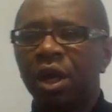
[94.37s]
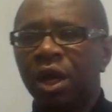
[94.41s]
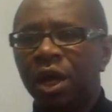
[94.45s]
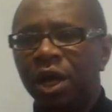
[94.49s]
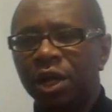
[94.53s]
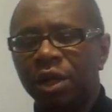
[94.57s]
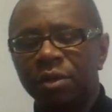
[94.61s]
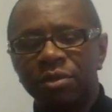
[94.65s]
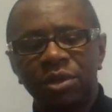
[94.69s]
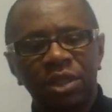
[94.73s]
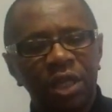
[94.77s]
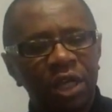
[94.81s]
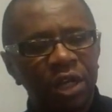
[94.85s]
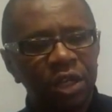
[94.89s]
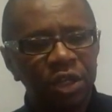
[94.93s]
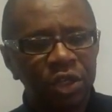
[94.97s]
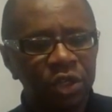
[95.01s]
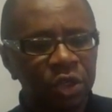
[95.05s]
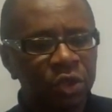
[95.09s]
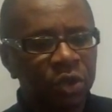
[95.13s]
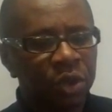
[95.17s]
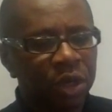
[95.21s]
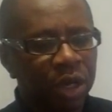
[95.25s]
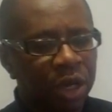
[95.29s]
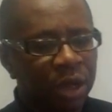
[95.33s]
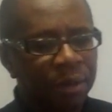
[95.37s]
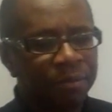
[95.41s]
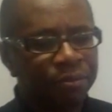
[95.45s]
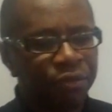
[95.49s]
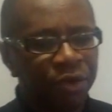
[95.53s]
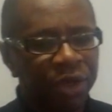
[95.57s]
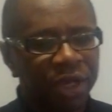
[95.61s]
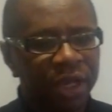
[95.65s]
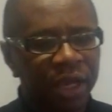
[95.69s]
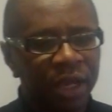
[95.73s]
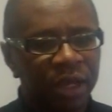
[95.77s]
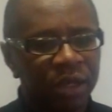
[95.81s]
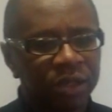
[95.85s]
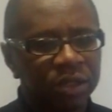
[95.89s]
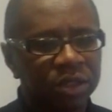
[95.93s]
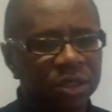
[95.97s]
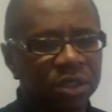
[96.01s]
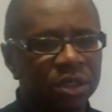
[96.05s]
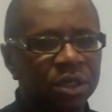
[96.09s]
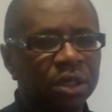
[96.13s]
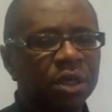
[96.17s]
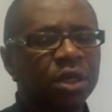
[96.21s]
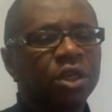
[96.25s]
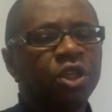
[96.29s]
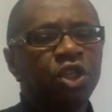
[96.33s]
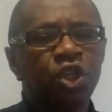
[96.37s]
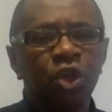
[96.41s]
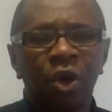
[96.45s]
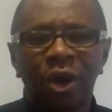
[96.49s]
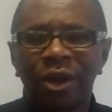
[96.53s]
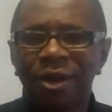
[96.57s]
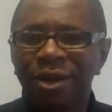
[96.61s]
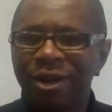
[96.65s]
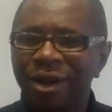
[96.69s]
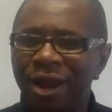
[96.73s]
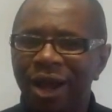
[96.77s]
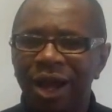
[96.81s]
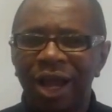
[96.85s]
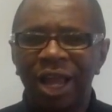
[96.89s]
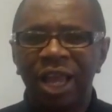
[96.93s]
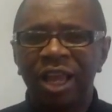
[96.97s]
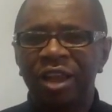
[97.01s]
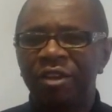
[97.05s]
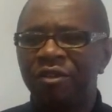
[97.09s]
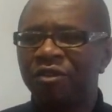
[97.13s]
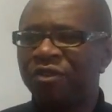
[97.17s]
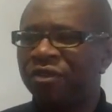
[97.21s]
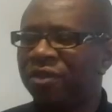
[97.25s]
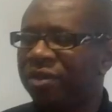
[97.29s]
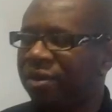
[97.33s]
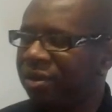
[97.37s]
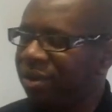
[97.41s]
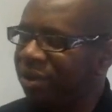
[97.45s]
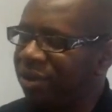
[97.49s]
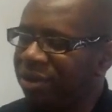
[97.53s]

And I'm telling you, Brighouse, you're alive.